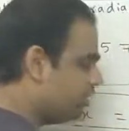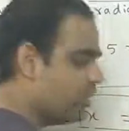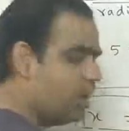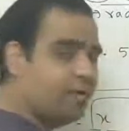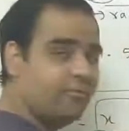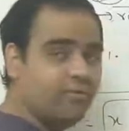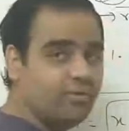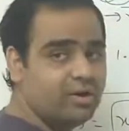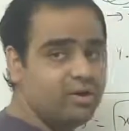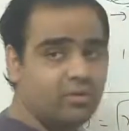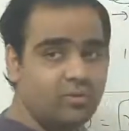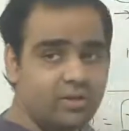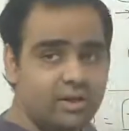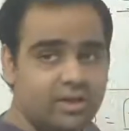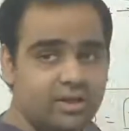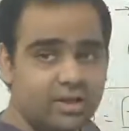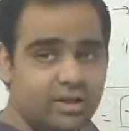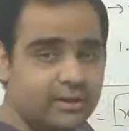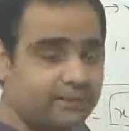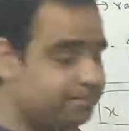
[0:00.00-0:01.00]
have 1 over
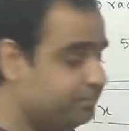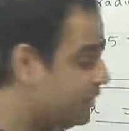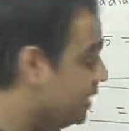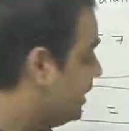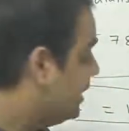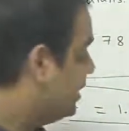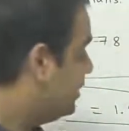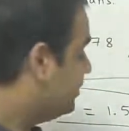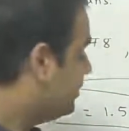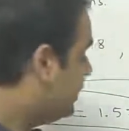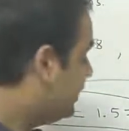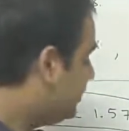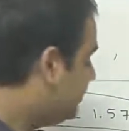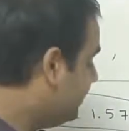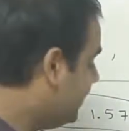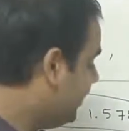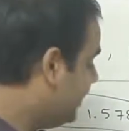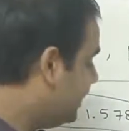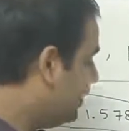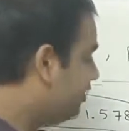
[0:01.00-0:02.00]
here. That
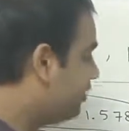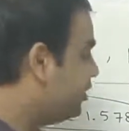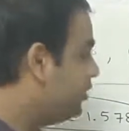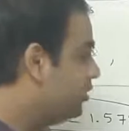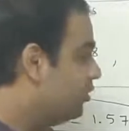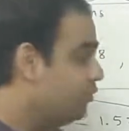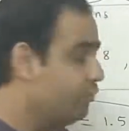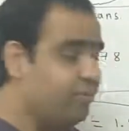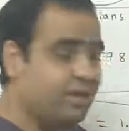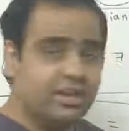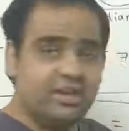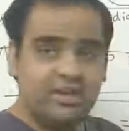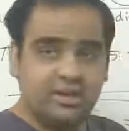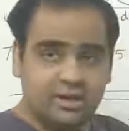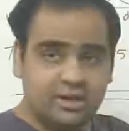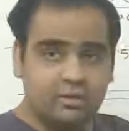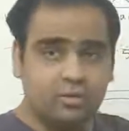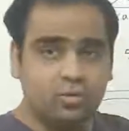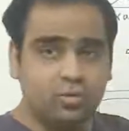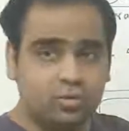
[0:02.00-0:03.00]
means we
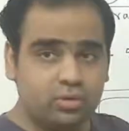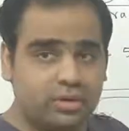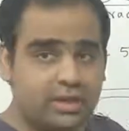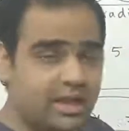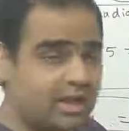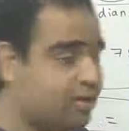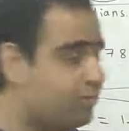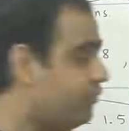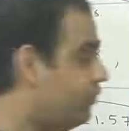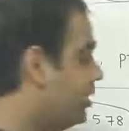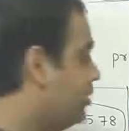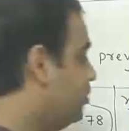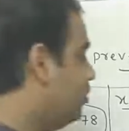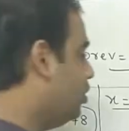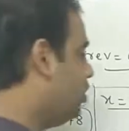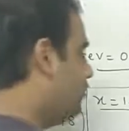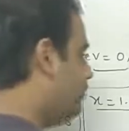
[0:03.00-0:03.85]
need to take one more